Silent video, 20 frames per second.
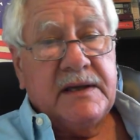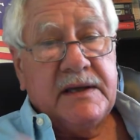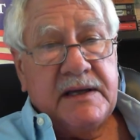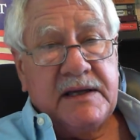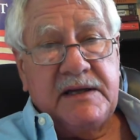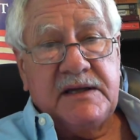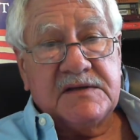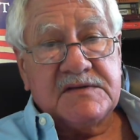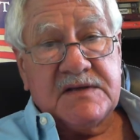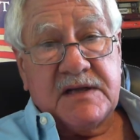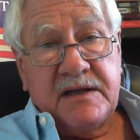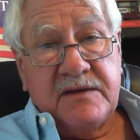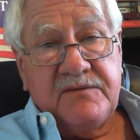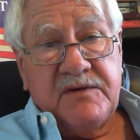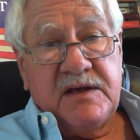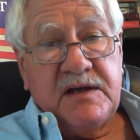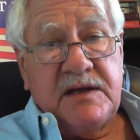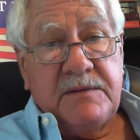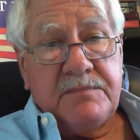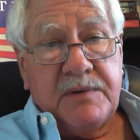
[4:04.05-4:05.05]
He doesn't give
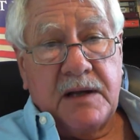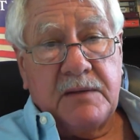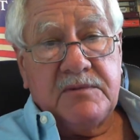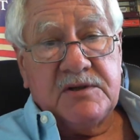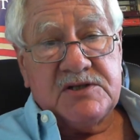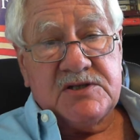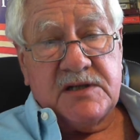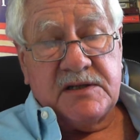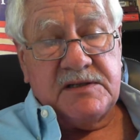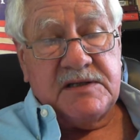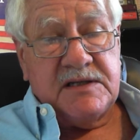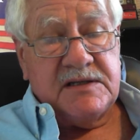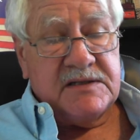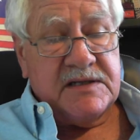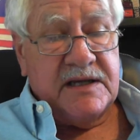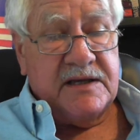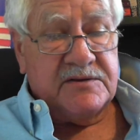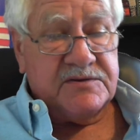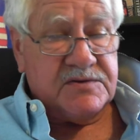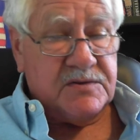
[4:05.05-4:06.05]
any publishing
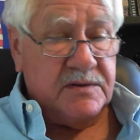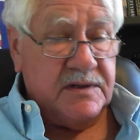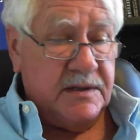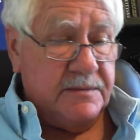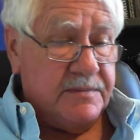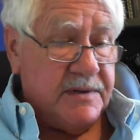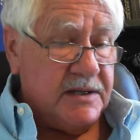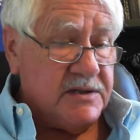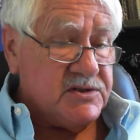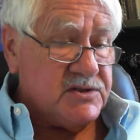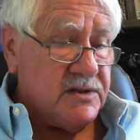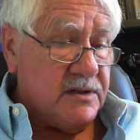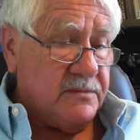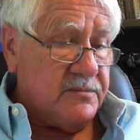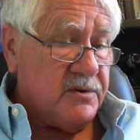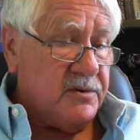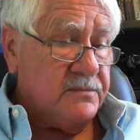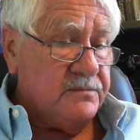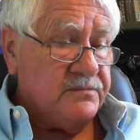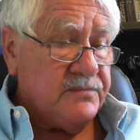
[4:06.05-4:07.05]
details or any page
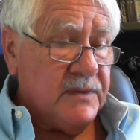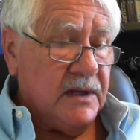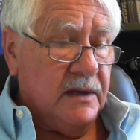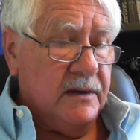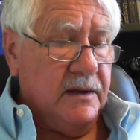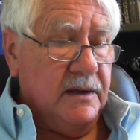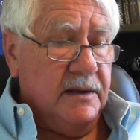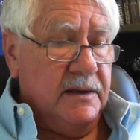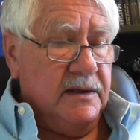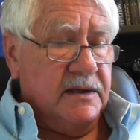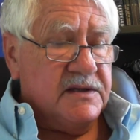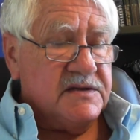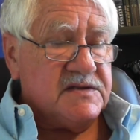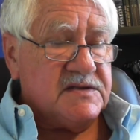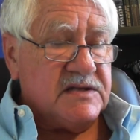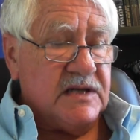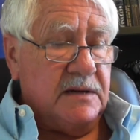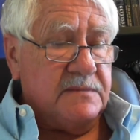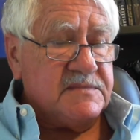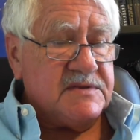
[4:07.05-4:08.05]
number
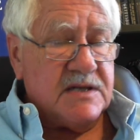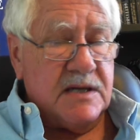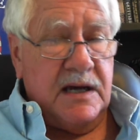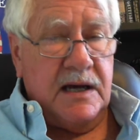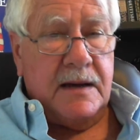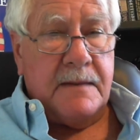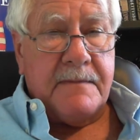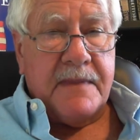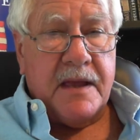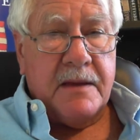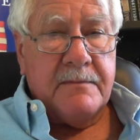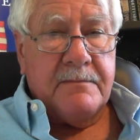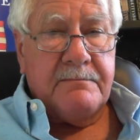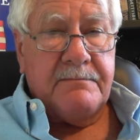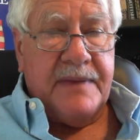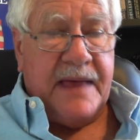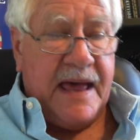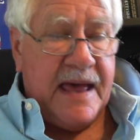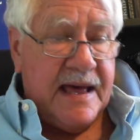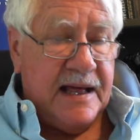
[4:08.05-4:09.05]
sums up
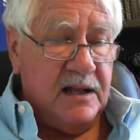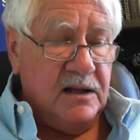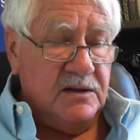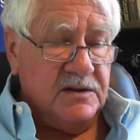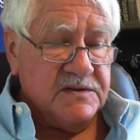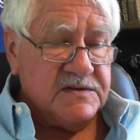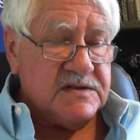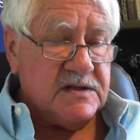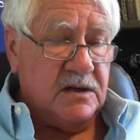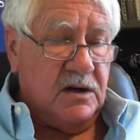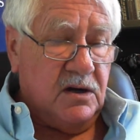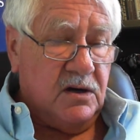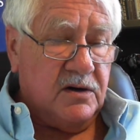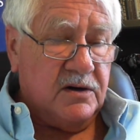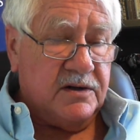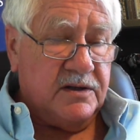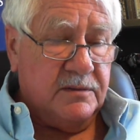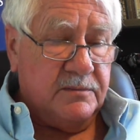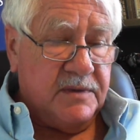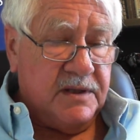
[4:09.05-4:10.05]
Pal's
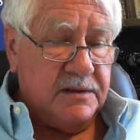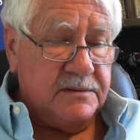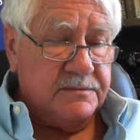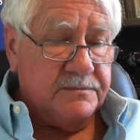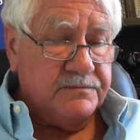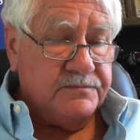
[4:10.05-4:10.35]
argument